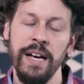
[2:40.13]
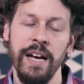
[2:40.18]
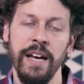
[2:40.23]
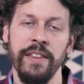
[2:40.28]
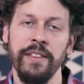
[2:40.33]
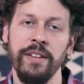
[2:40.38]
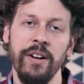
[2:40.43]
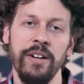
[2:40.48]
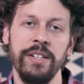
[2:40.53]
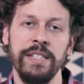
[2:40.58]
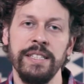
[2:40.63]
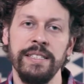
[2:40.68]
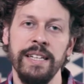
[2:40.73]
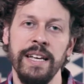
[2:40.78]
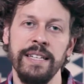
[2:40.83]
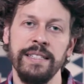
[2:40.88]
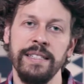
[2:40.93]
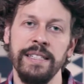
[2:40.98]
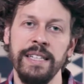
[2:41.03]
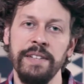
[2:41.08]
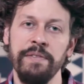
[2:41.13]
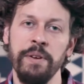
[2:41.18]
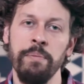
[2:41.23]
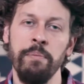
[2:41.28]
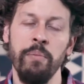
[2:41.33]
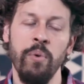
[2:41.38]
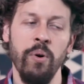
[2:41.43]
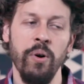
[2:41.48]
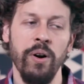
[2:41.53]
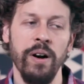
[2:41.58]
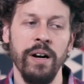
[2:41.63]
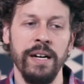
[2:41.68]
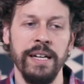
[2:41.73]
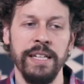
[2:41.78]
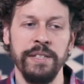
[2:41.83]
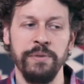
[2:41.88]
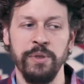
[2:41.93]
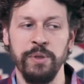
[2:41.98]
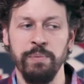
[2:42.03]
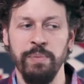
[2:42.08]
And the large intestine, even more,
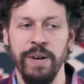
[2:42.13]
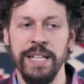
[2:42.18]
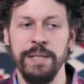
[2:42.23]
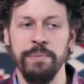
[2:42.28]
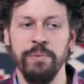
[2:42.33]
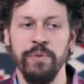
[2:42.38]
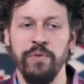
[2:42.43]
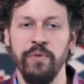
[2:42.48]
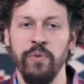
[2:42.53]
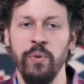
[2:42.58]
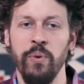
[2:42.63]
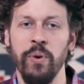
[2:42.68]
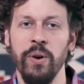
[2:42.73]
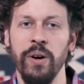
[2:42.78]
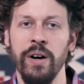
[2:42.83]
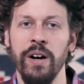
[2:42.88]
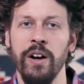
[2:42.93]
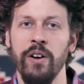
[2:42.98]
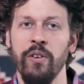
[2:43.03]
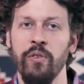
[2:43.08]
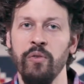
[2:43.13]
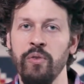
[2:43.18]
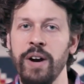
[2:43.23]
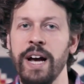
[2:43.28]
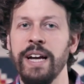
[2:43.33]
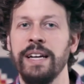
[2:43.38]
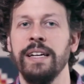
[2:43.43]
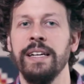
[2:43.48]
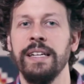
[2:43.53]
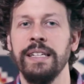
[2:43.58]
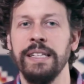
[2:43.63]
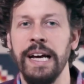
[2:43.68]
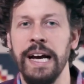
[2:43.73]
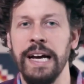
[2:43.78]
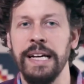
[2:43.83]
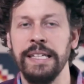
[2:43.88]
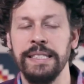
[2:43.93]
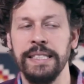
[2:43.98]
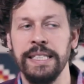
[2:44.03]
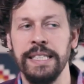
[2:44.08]
is responsible for
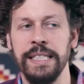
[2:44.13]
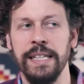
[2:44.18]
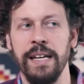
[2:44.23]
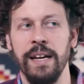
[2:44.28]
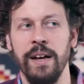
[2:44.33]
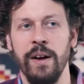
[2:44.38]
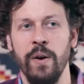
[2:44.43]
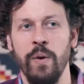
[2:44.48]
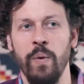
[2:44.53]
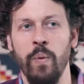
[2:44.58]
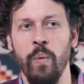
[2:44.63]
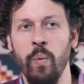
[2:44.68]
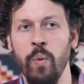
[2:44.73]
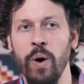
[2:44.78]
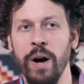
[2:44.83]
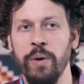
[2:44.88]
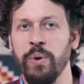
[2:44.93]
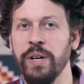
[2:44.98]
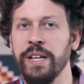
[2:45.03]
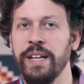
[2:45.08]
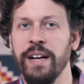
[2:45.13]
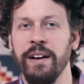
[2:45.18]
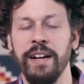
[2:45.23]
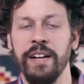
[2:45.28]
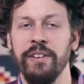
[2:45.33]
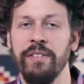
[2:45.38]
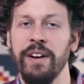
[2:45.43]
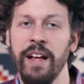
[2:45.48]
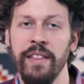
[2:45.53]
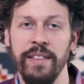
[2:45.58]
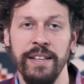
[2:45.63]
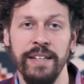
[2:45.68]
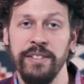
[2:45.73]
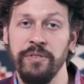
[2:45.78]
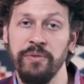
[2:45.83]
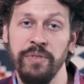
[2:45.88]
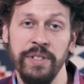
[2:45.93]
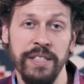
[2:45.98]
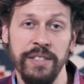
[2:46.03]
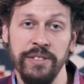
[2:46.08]
recognizing what we're carrying around that
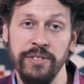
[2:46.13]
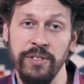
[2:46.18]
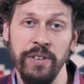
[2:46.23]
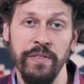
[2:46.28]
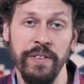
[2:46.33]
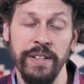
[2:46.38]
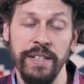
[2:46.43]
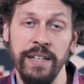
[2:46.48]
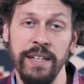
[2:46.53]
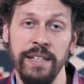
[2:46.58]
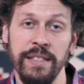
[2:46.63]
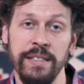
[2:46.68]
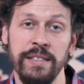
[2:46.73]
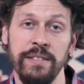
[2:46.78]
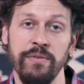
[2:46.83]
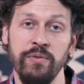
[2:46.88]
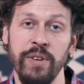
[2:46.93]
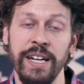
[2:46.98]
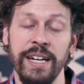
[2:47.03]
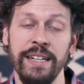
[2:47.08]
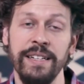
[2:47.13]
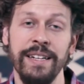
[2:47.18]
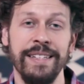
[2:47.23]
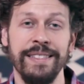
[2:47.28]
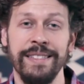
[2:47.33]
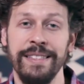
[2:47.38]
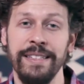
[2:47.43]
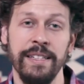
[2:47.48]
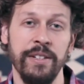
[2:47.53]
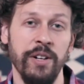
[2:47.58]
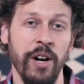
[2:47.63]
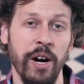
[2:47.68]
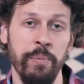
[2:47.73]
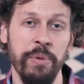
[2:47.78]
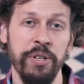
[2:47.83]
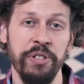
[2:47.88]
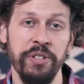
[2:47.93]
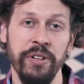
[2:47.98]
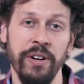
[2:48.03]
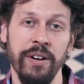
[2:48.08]
isn't really serving us, recognizing the
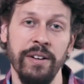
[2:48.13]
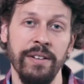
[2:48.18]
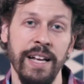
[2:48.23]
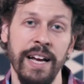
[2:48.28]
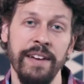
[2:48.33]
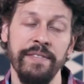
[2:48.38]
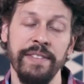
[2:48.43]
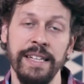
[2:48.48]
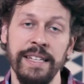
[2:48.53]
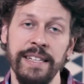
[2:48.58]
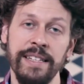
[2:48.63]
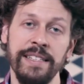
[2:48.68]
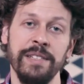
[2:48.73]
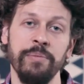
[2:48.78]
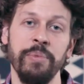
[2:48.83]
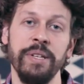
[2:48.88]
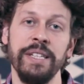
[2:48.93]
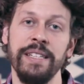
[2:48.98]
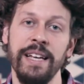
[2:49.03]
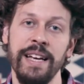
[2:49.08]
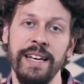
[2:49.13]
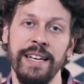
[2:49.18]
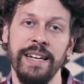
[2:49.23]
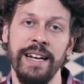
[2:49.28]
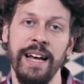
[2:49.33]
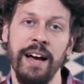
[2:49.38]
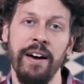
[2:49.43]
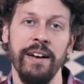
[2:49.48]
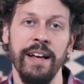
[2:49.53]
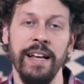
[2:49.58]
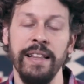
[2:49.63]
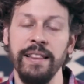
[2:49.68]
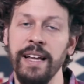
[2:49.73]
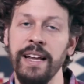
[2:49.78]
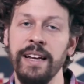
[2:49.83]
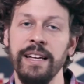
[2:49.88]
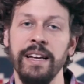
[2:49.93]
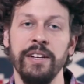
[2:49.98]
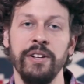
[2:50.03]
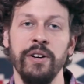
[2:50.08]
garbage in our life that needs to be taken out and
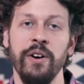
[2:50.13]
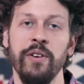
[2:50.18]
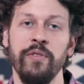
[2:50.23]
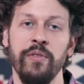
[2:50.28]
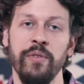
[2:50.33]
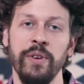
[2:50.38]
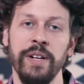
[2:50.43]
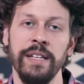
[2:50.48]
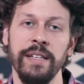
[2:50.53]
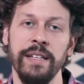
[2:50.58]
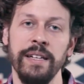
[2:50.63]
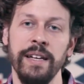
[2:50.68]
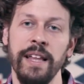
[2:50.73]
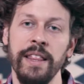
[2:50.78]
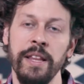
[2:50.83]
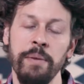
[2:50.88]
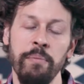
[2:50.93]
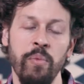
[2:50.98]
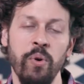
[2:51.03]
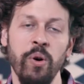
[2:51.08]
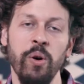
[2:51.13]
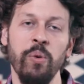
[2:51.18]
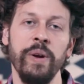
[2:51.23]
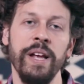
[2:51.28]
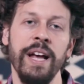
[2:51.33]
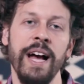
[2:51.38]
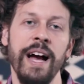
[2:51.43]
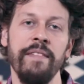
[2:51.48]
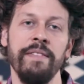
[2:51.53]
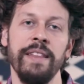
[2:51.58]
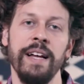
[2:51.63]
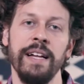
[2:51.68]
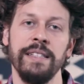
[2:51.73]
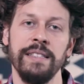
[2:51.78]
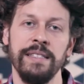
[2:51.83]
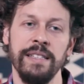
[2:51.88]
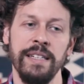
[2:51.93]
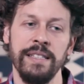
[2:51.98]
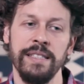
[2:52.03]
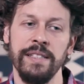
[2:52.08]
letting it go freely. And the more we have that
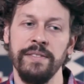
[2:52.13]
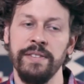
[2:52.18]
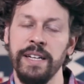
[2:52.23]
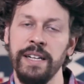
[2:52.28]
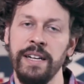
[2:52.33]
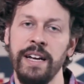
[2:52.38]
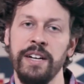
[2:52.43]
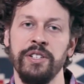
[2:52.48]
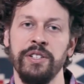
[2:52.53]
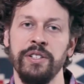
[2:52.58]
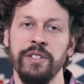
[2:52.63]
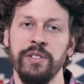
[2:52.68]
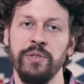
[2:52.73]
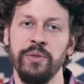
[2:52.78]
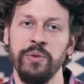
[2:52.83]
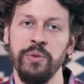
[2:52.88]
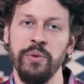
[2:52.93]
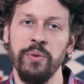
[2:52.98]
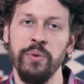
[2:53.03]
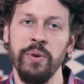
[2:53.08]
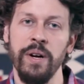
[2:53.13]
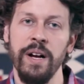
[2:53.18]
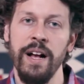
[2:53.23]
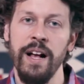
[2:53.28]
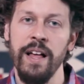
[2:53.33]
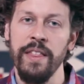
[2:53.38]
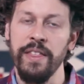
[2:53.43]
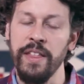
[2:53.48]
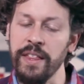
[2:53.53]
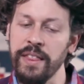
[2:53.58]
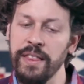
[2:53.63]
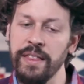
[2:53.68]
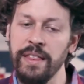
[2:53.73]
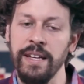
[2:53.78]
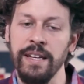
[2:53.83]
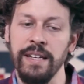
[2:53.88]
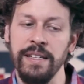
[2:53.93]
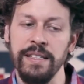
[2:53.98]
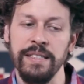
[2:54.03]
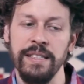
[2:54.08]
sense of connection to the
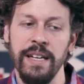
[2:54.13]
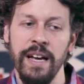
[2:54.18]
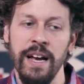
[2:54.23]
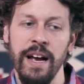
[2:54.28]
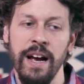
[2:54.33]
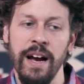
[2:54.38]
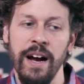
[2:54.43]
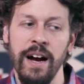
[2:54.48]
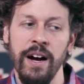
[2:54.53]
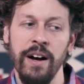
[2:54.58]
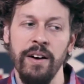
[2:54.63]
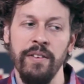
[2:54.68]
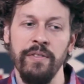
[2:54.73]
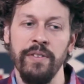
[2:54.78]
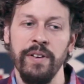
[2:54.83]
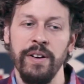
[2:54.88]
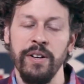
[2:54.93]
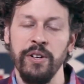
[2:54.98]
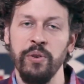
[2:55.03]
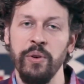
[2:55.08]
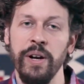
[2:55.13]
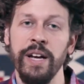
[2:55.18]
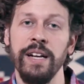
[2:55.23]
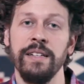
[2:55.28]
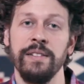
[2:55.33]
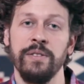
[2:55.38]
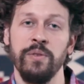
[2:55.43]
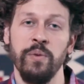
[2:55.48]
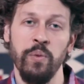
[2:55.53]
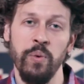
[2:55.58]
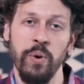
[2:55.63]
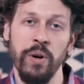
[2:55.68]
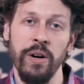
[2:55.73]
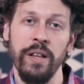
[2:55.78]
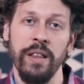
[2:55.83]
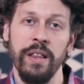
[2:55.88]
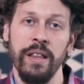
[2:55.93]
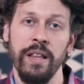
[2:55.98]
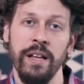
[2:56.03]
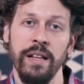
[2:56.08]
things of greatest
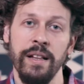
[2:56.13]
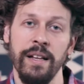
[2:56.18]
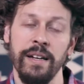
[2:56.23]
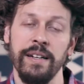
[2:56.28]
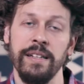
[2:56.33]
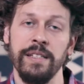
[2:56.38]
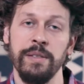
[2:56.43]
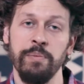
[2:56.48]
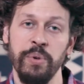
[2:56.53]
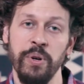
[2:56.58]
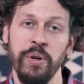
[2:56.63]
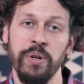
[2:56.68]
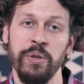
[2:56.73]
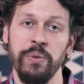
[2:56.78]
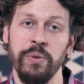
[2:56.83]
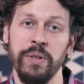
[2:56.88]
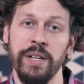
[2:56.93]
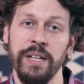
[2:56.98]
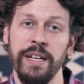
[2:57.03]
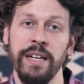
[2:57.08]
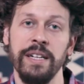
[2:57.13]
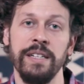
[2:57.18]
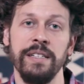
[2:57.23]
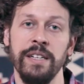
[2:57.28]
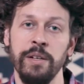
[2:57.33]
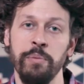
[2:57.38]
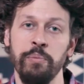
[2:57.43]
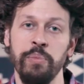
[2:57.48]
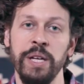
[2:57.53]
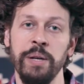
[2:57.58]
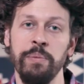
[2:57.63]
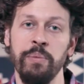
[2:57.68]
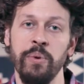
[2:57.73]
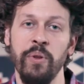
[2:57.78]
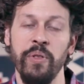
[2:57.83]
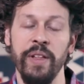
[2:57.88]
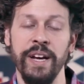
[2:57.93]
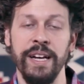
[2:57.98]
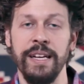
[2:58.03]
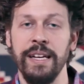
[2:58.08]
worth, like a spiritual connection and people
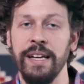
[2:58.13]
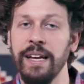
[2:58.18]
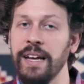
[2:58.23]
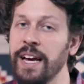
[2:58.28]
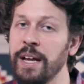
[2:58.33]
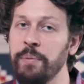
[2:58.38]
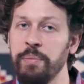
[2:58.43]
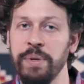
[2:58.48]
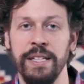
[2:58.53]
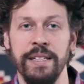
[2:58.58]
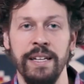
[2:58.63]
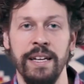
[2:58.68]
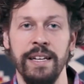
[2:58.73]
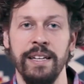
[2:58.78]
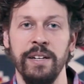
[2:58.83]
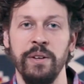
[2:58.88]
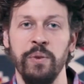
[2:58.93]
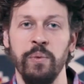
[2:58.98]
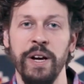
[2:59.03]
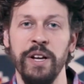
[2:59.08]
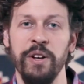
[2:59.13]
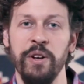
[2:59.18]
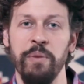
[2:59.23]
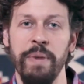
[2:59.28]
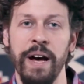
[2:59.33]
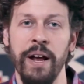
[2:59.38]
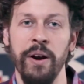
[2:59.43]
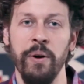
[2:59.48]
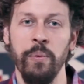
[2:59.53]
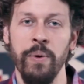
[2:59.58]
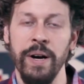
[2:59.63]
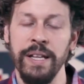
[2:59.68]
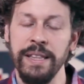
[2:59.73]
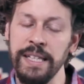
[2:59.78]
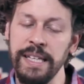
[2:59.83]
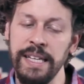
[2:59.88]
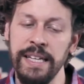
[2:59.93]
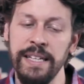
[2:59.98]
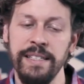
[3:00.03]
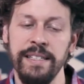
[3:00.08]
that can't be taken away no matter what,
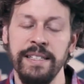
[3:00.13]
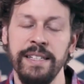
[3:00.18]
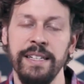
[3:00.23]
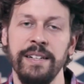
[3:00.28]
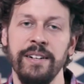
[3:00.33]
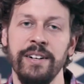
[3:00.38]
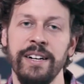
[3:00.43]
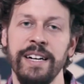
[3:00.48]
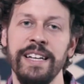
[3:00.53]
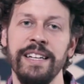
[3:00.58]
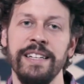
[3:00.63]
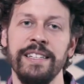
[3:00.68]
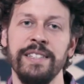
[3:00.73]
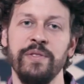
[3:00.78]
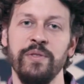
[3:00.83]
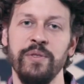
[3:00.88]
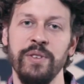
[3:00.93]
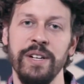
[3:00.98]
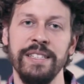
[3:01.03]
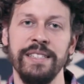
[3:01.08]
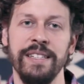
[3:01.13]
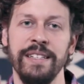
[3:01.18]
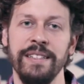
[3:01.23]
the easier it is for us to